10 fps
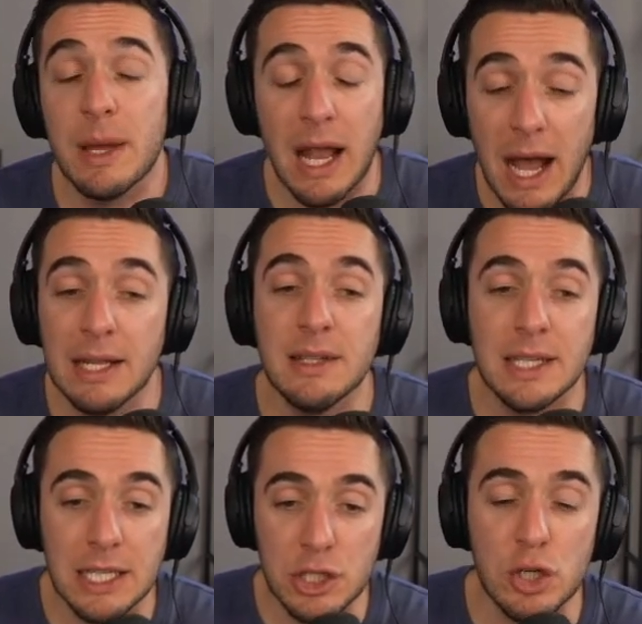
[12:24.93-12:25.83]
at
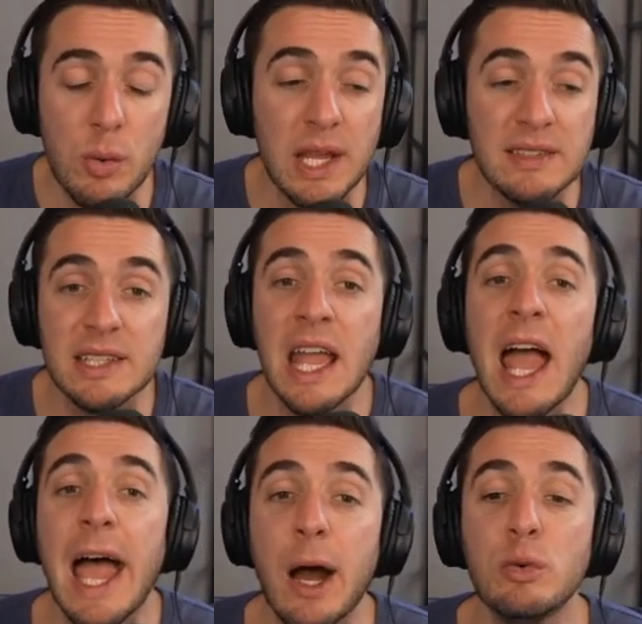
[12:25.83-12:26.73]
highlighting and showcasing
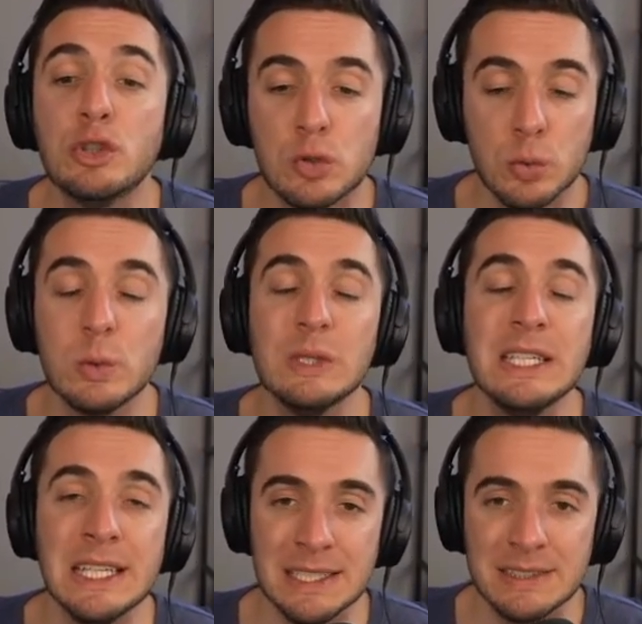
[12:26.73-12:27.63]
how
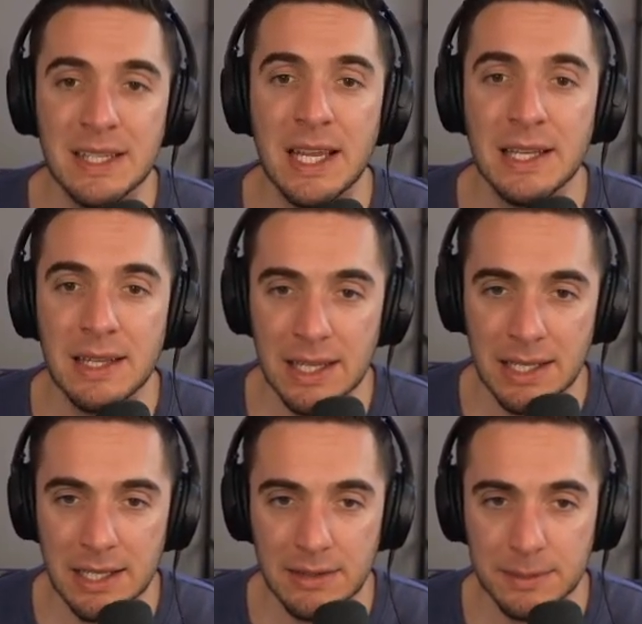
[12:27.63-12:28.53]
truly insane it
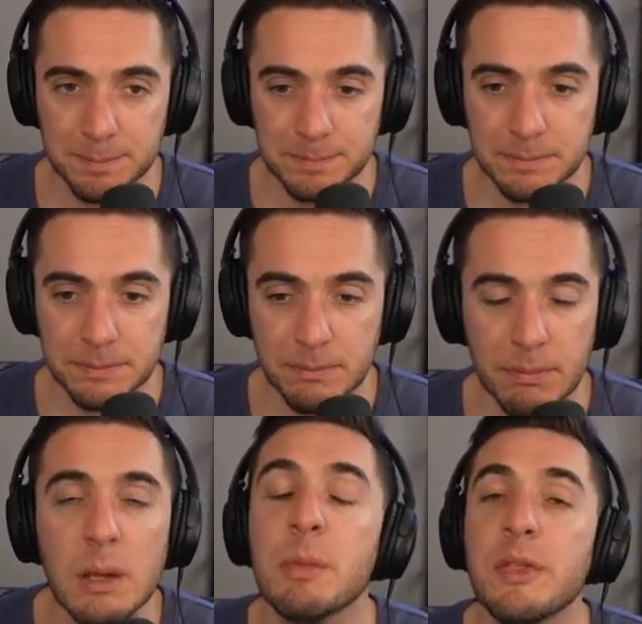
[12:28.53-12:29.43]
is.
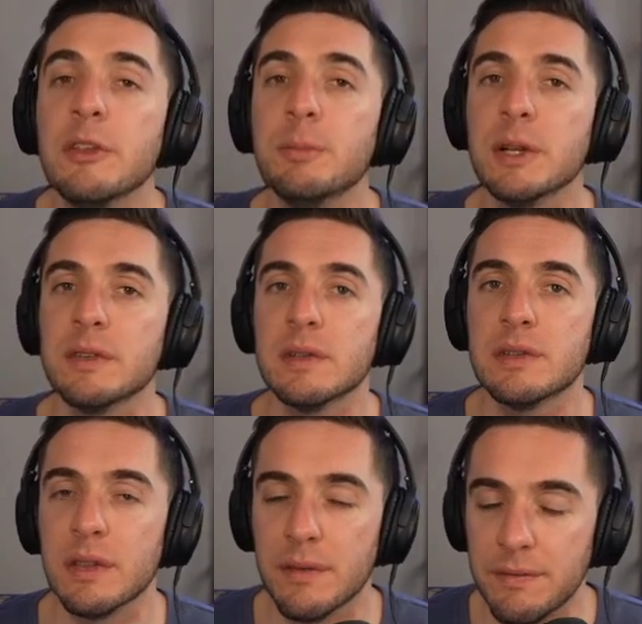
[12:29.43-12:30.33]
But this brings us
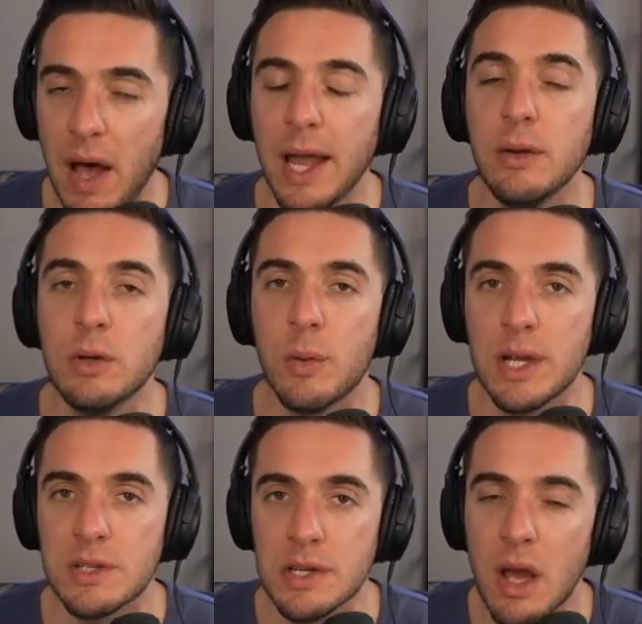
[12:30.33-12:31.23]
to the final
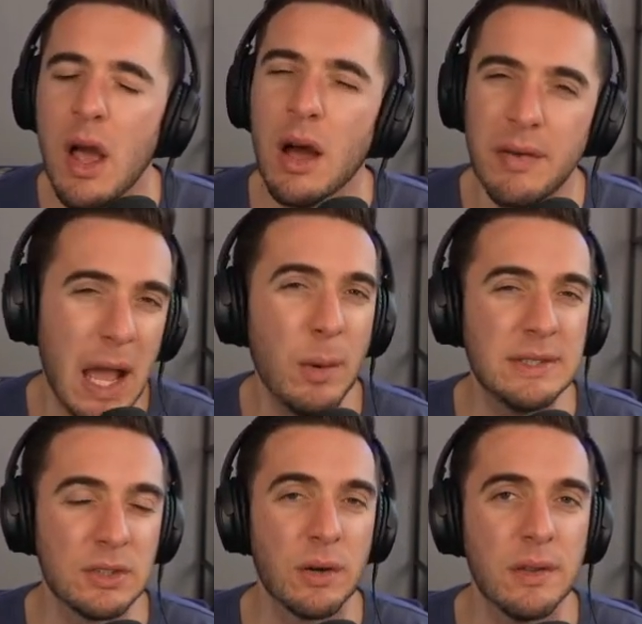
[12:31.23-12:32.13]
question of how I
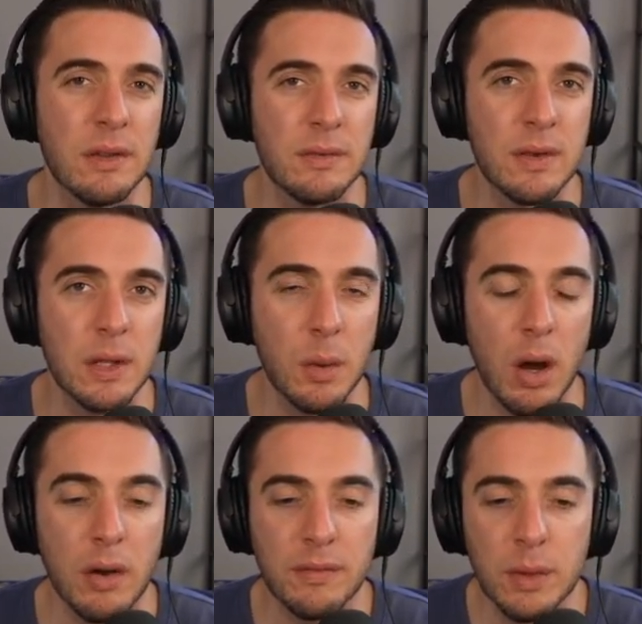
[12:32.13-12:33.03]
started this video
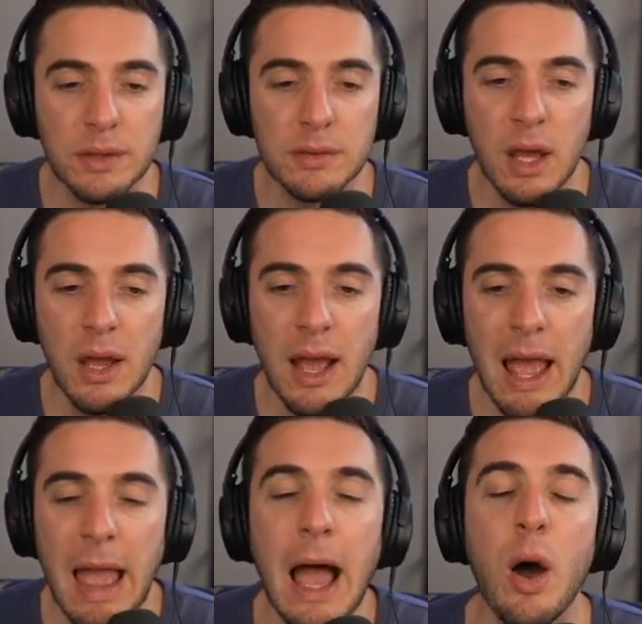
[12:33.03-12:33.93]
off was
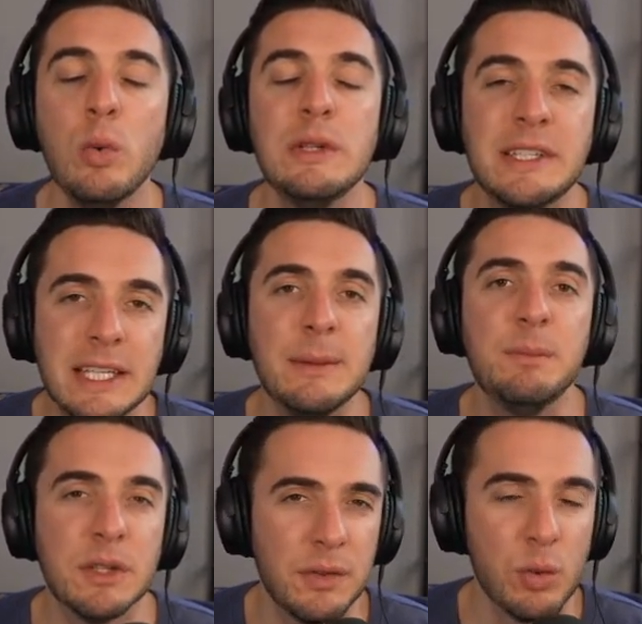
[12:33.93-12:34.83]
how deep
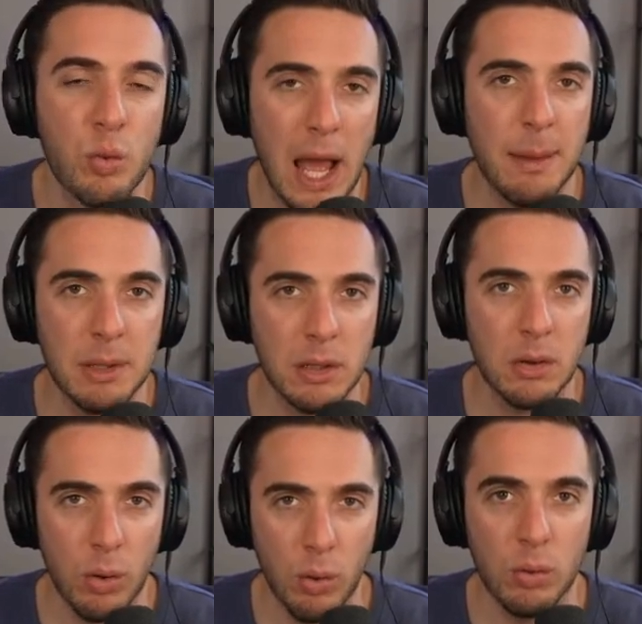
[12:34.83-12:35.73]
does the rabbit
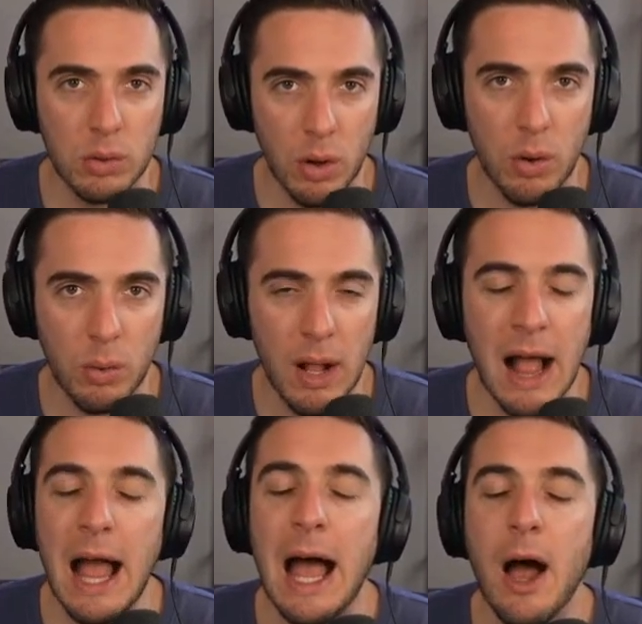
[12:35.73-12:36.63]
hole go?
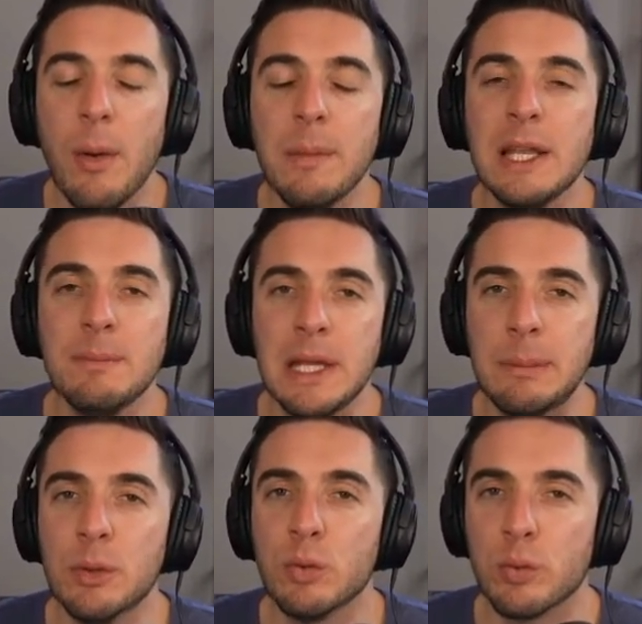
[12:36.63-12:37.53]
How many
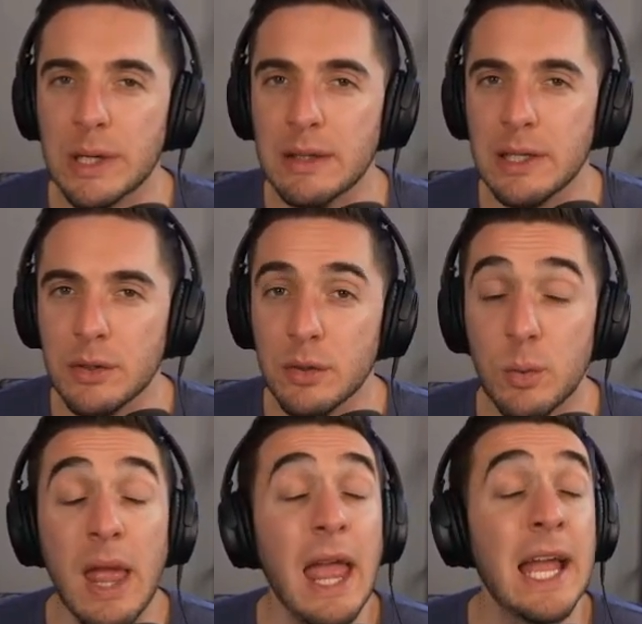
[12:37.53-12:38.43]
people really knew
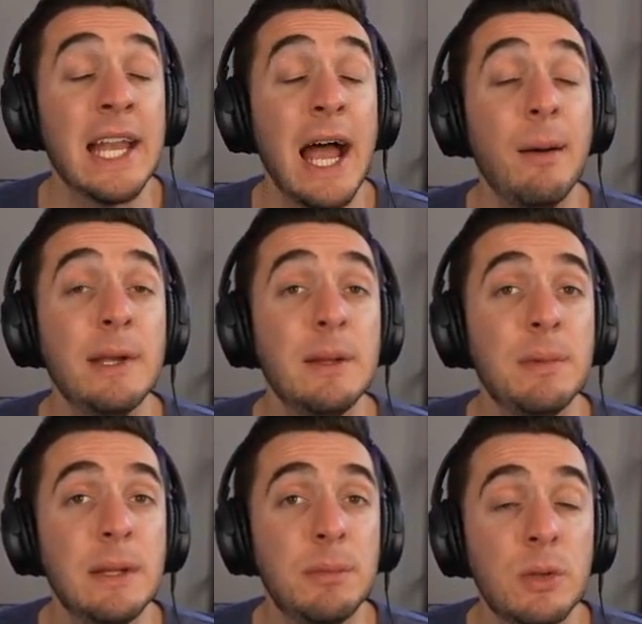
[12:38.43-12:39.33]
and how many
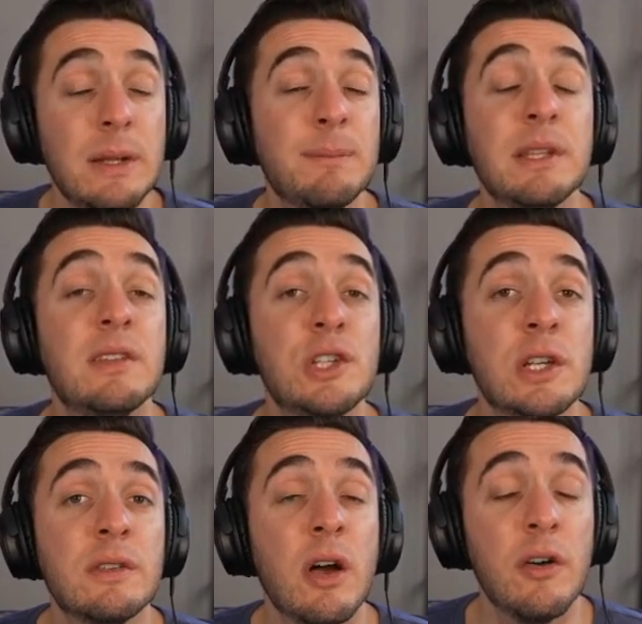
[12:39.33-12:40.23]
people in
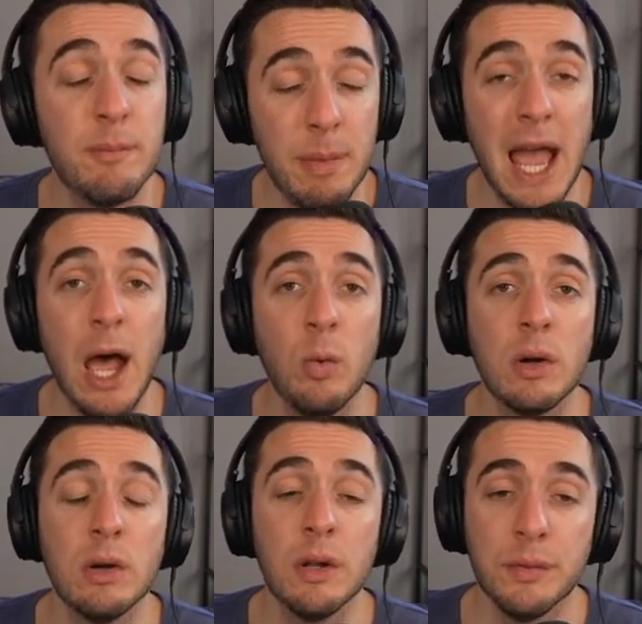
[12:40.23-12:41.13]
positions of
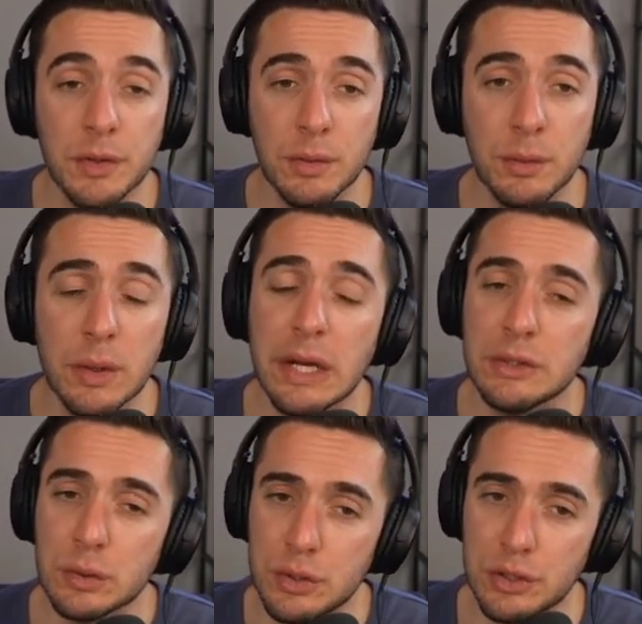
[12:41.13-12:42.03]
power knew?
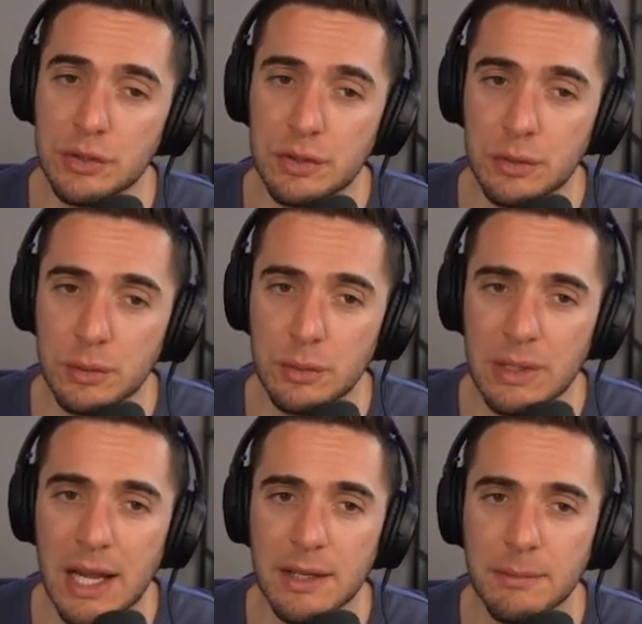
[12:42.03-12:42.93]
So just to
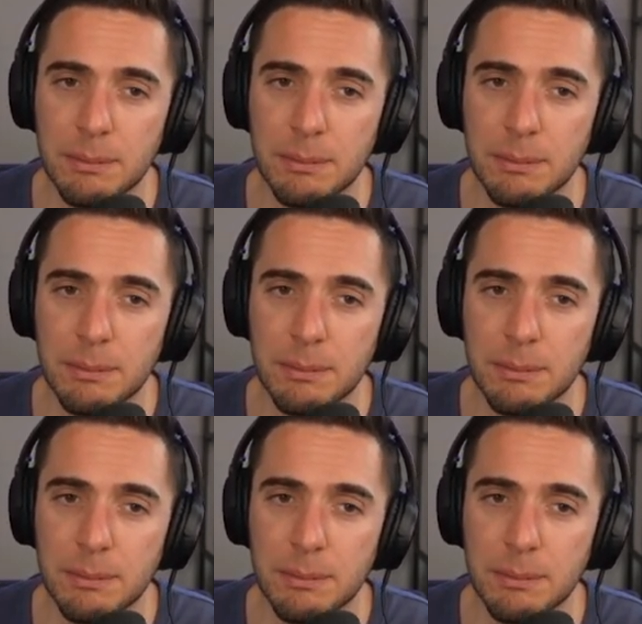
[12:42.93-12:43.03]
kind of